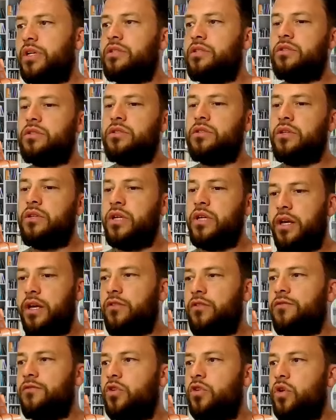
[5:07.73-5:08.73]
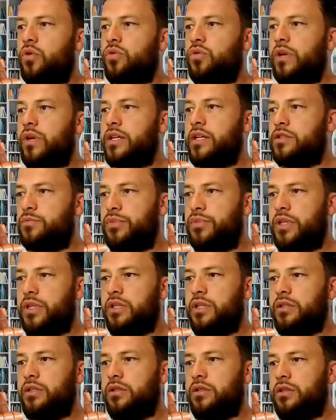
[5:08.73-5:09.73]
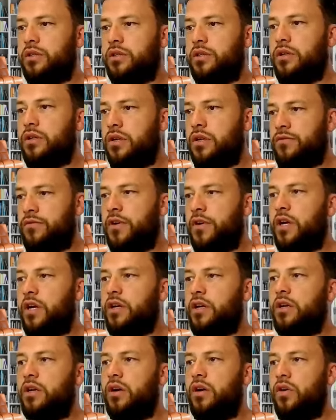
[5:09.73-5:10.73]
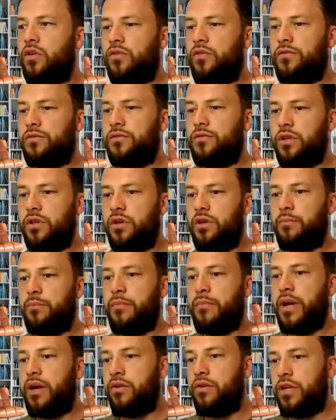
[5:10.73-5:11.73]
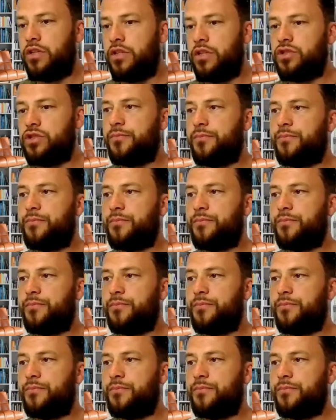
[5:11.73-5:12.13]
It's kind of known as being the Varga of the marriage.